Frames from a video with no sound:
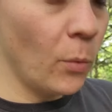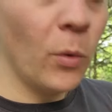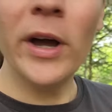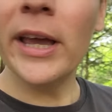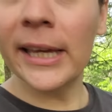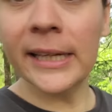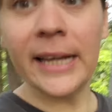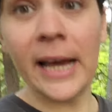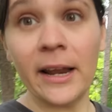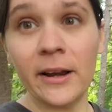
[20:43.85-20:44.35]

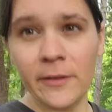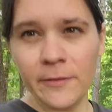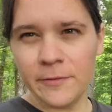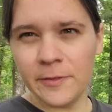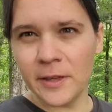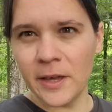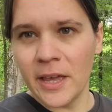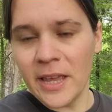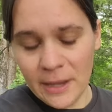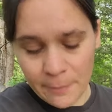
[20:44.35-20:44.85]
we'll get out
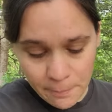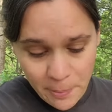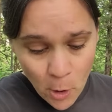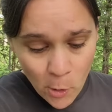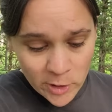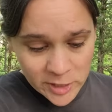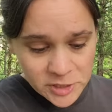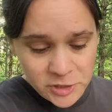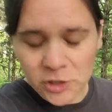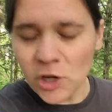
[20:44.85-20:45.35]
of the
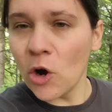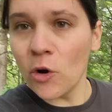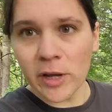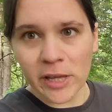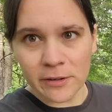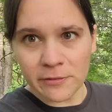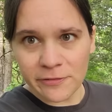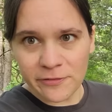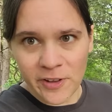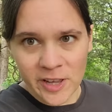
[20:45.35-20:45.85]
poison
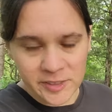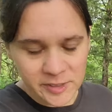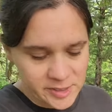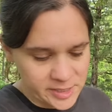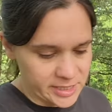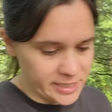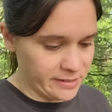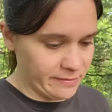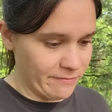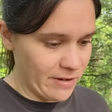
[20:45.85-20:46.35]
oak infested